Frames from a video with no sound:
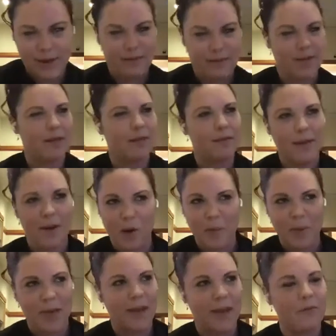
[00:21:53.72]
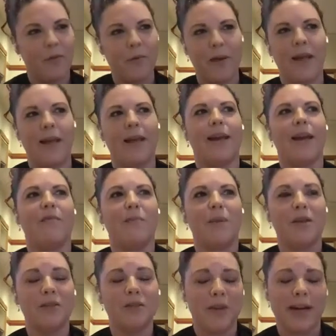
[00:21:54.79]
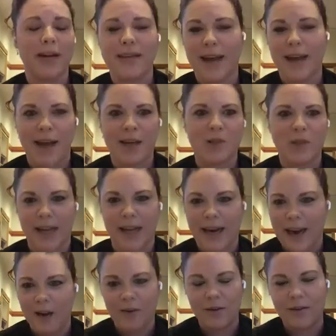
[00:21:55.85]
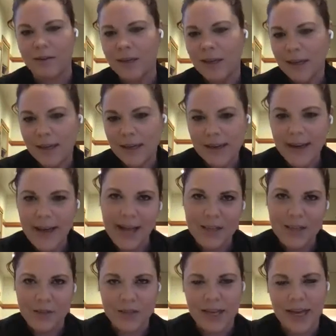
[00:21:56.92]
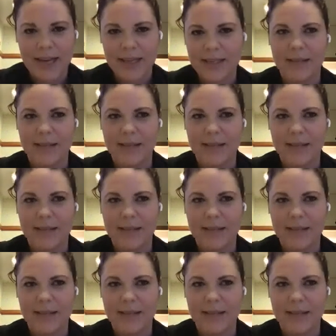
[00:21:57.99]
I've got the therapy every week, and I've been trying to actually get out and exercise.